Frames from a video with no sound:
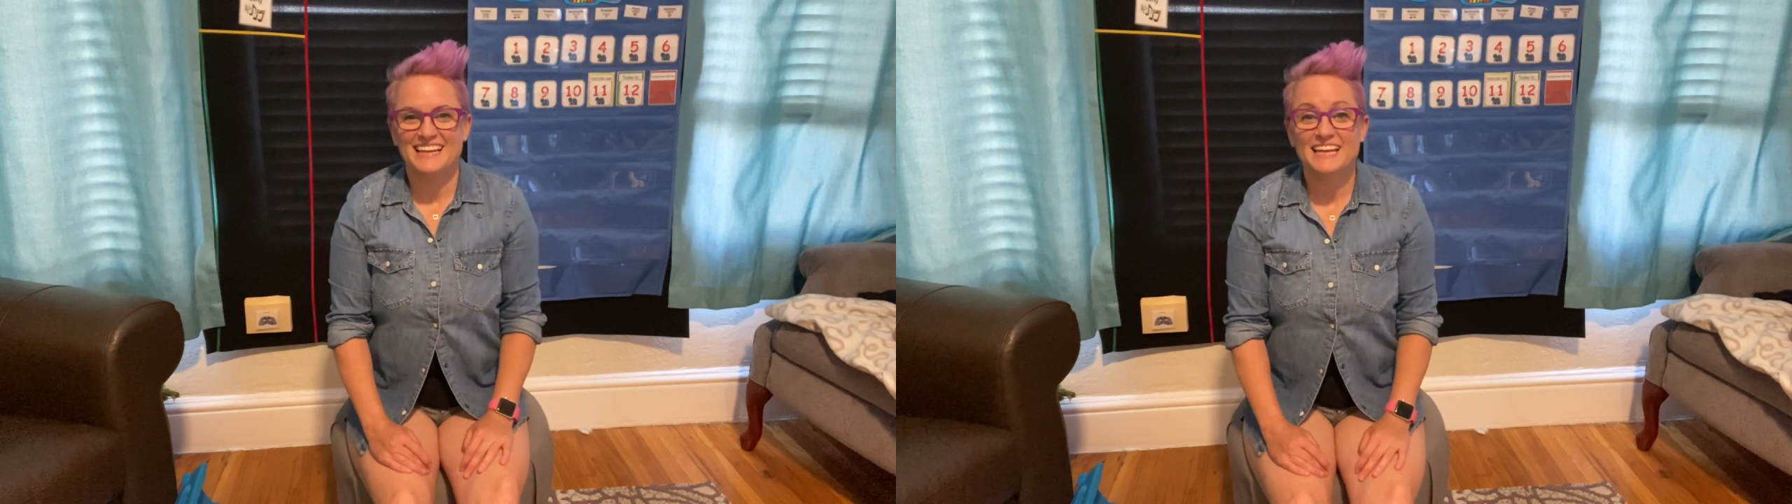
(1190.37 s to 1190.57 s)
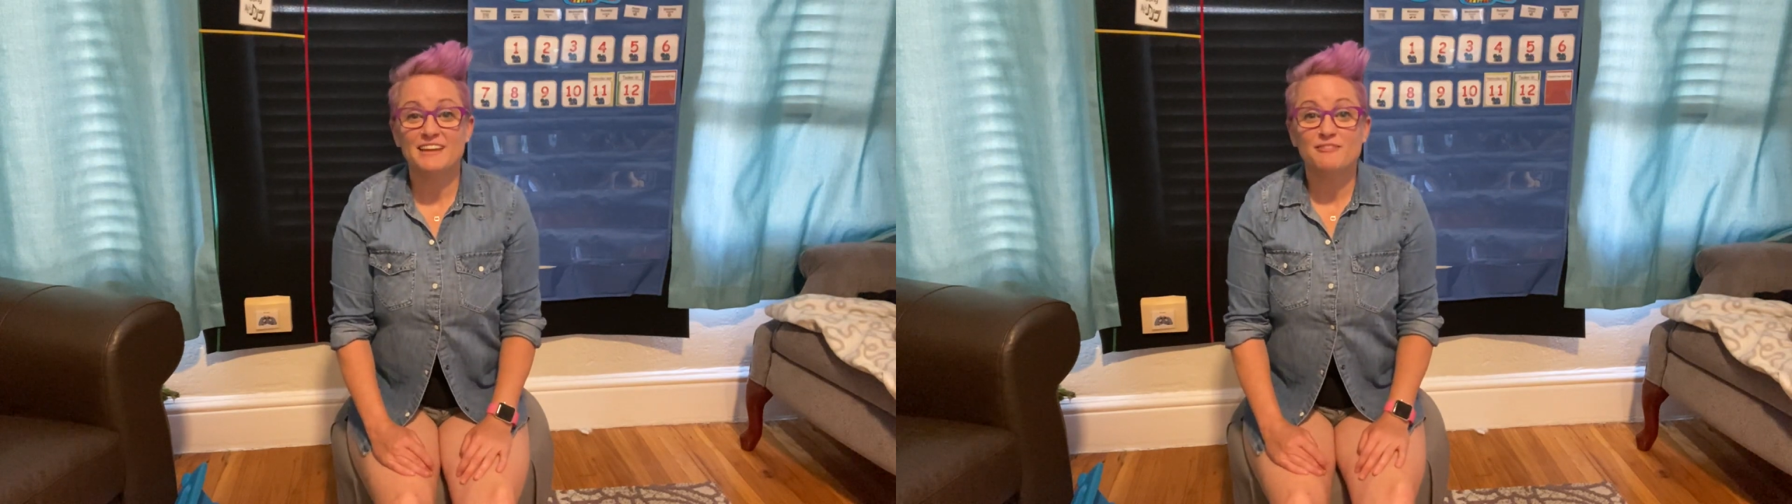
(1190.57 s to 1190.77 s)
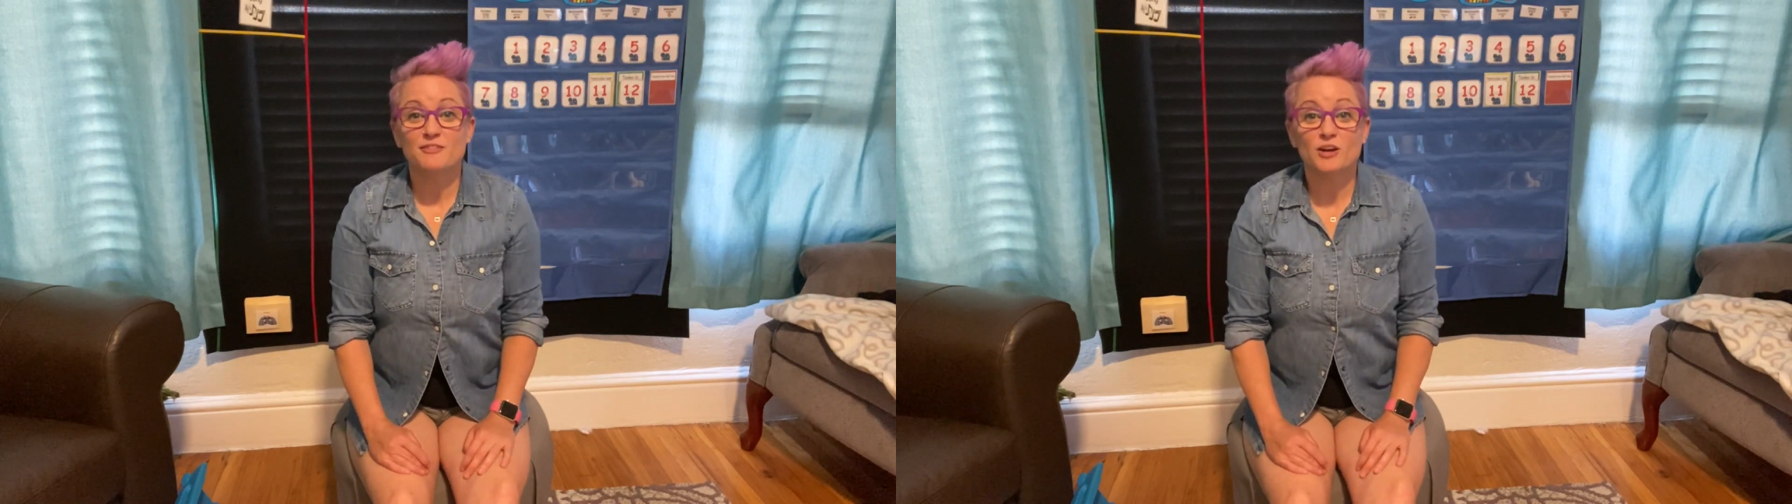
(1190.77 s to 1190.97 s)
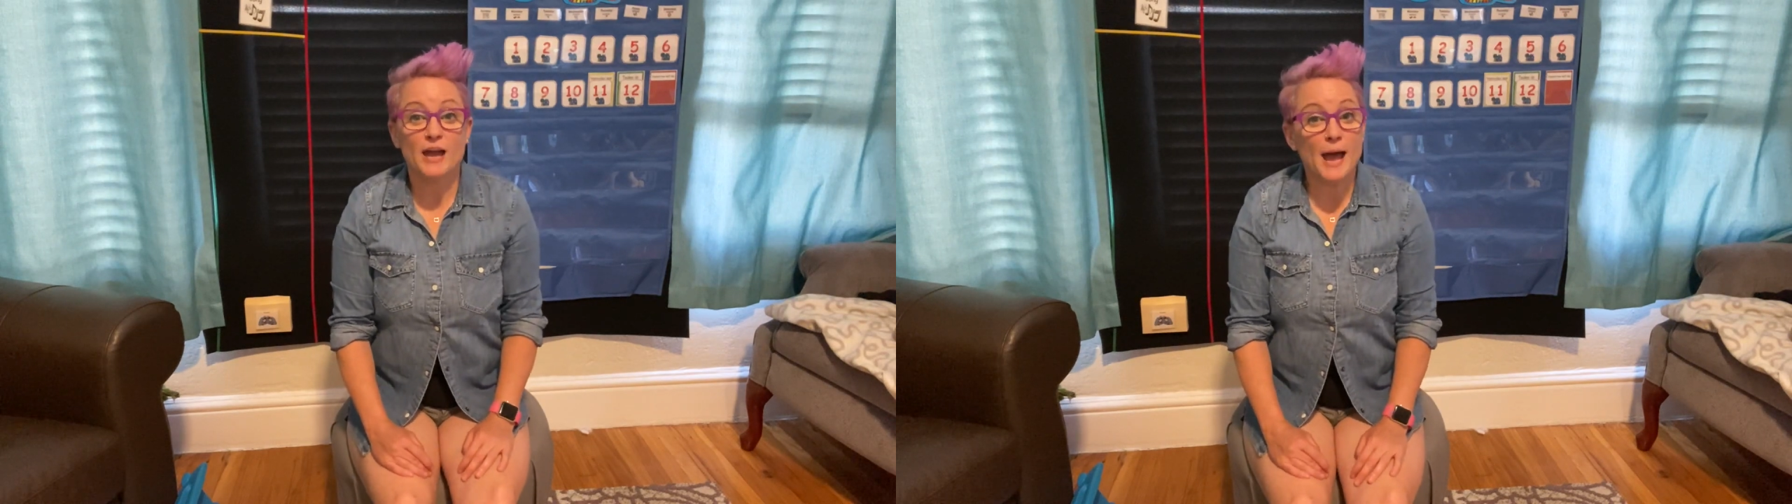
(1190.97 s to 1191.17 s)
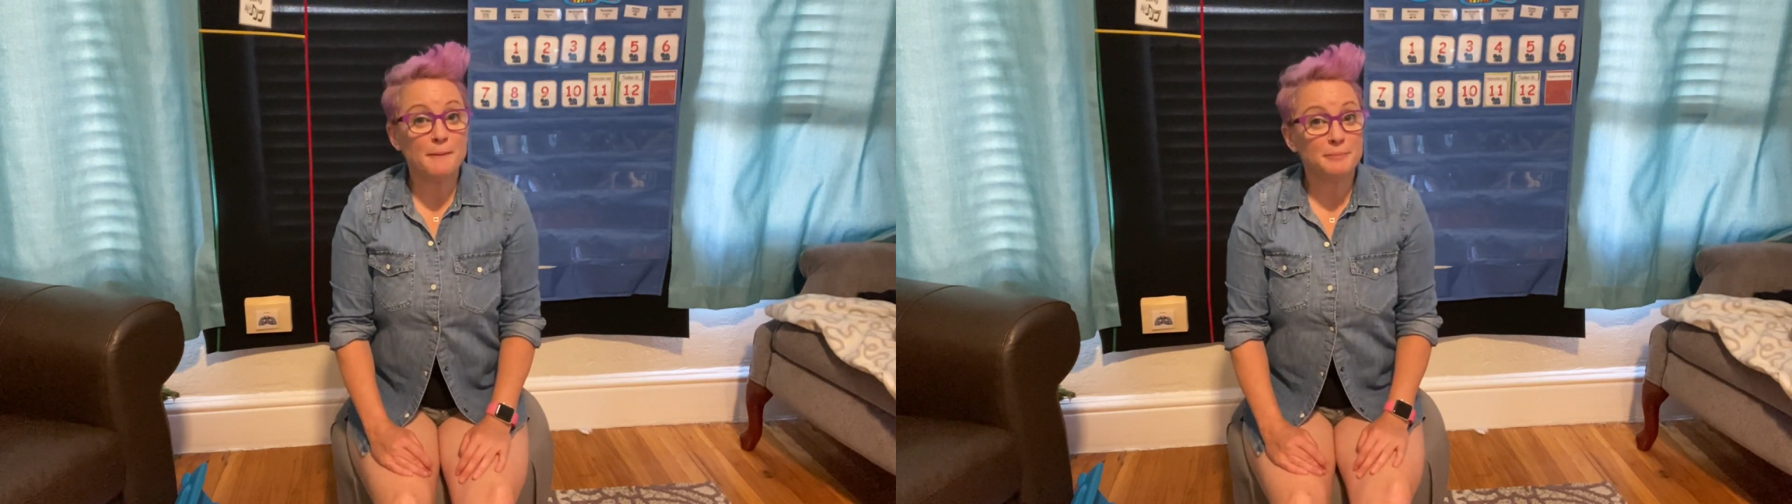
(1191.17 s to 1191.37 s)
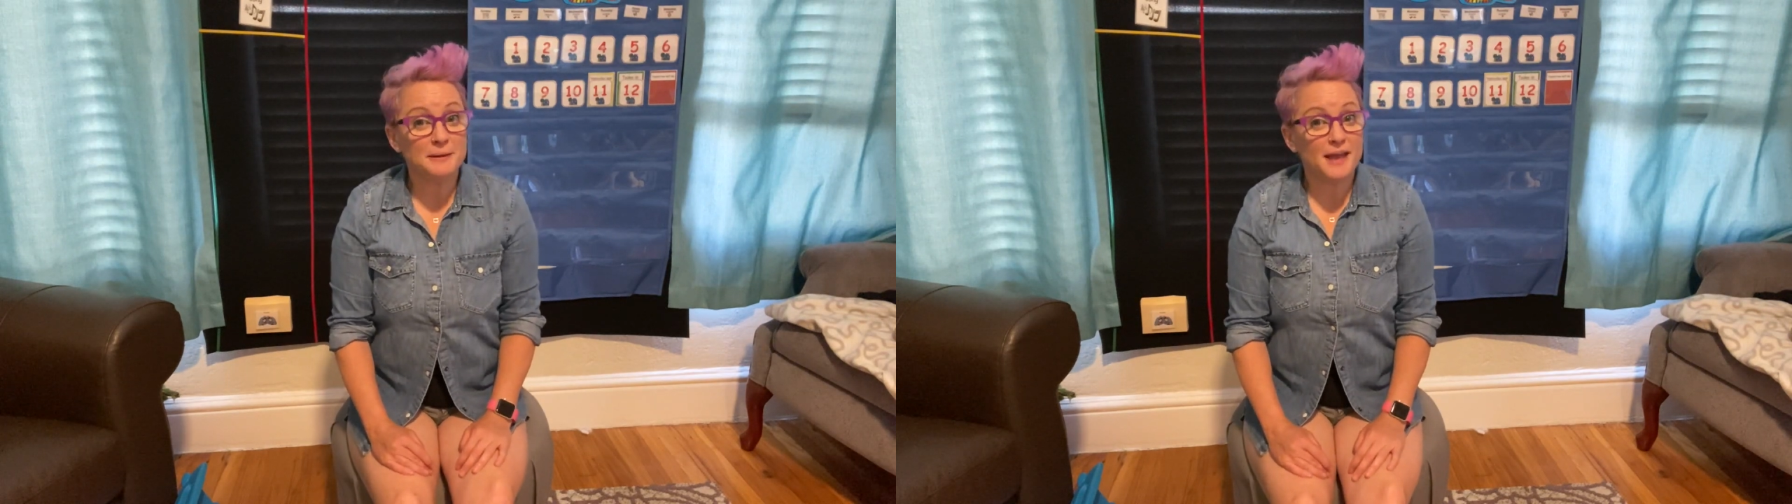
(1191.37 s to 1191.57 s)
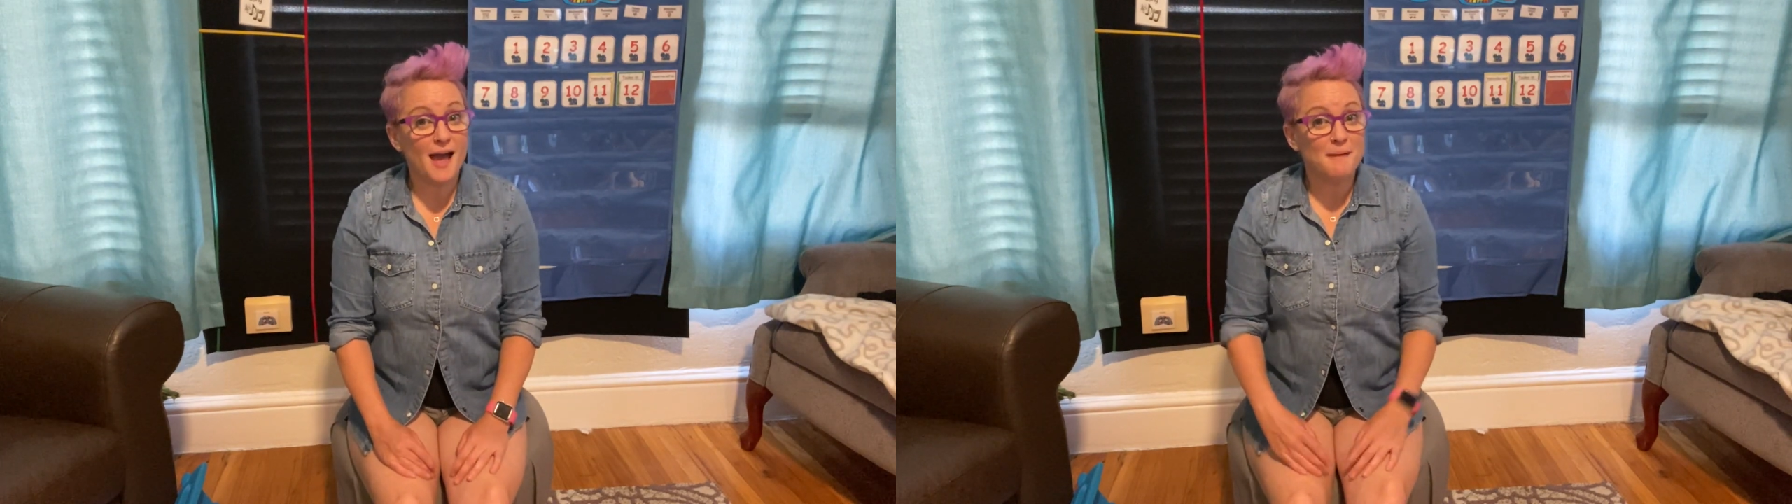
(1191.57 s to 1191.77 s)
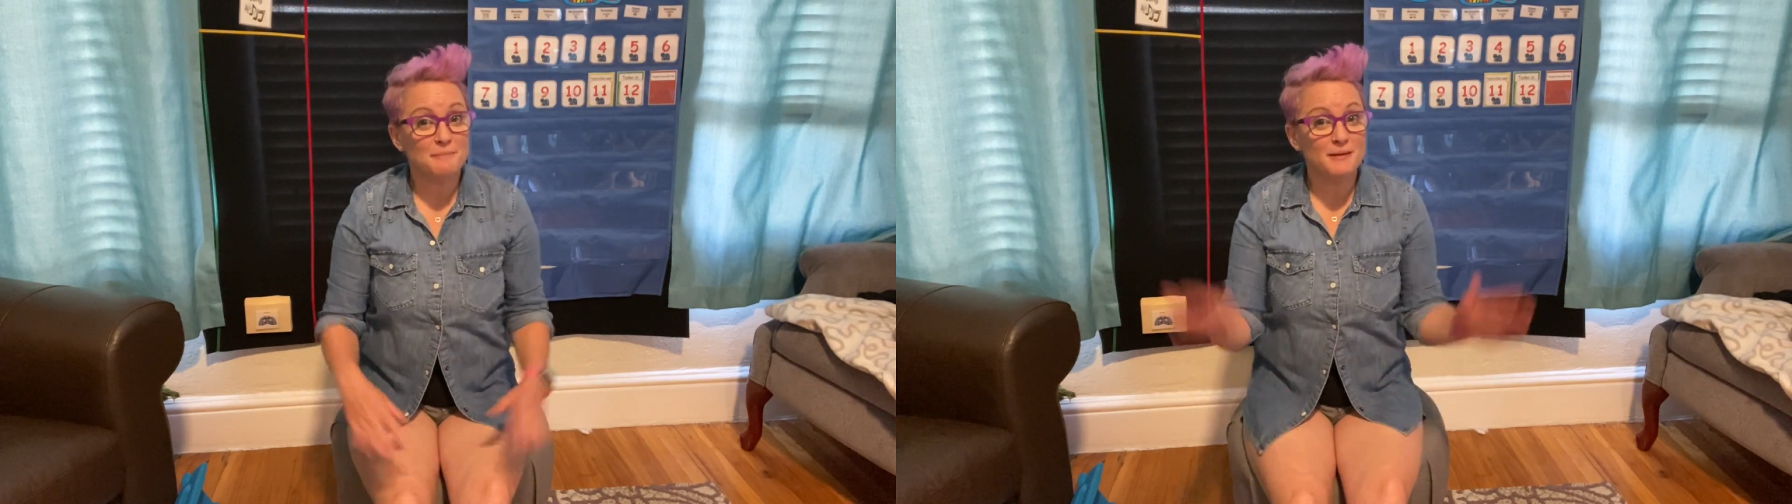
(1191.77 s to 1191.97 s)
If you're happy,
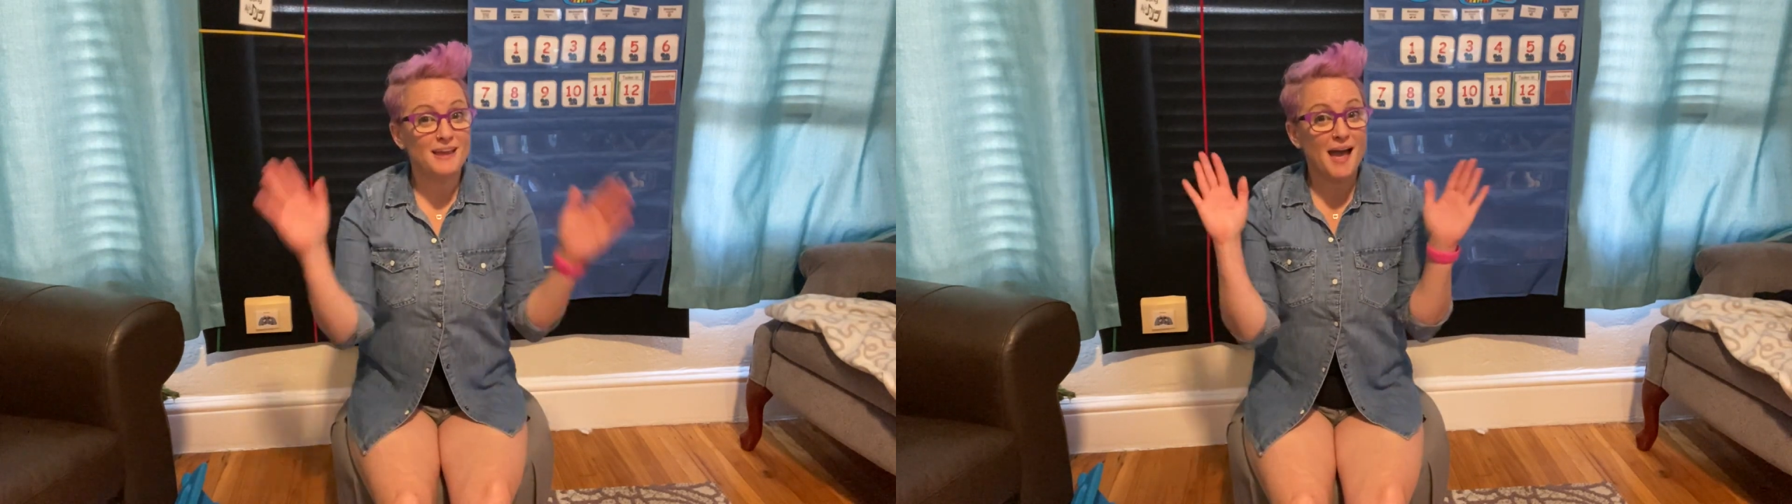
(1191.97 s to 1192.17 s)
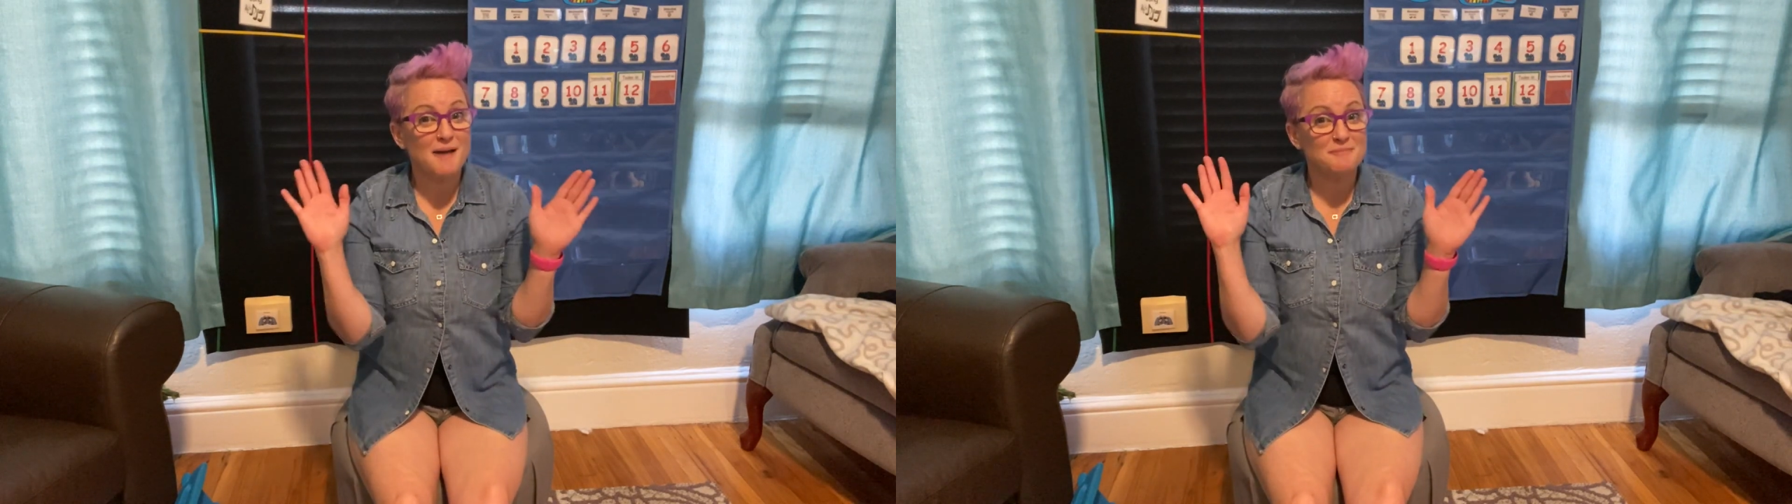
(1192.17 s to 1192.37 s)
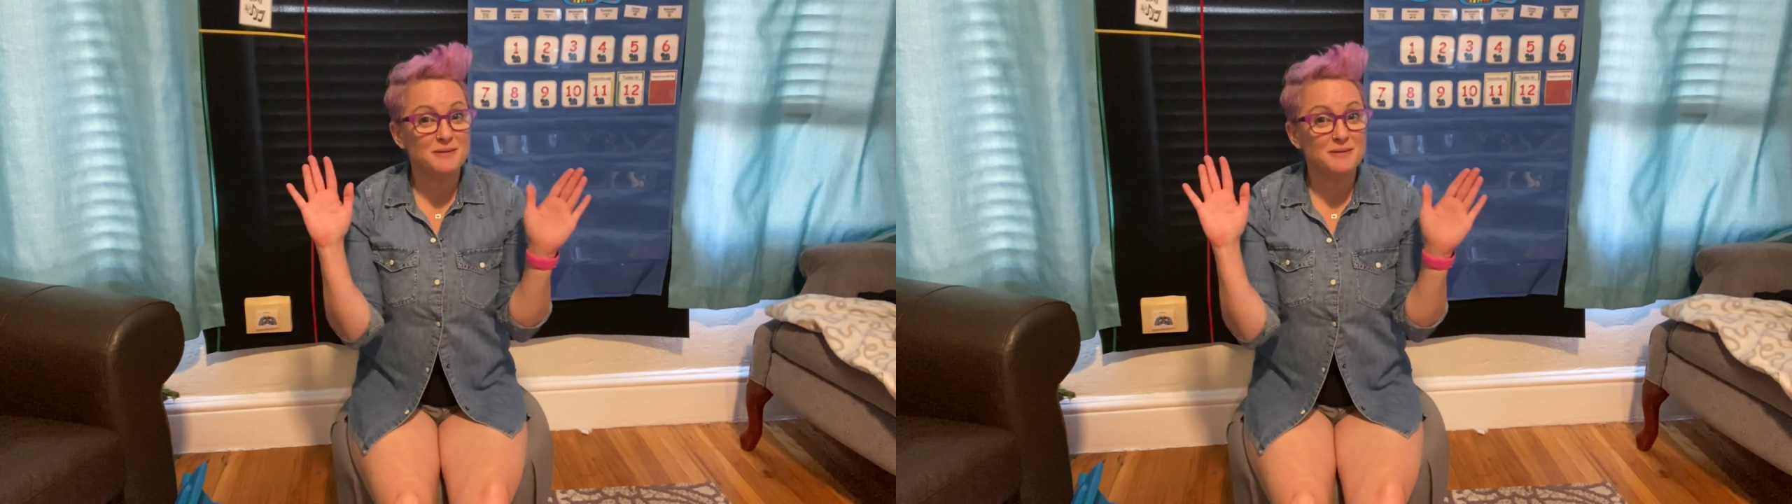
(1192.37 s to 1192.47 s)
happy, happy,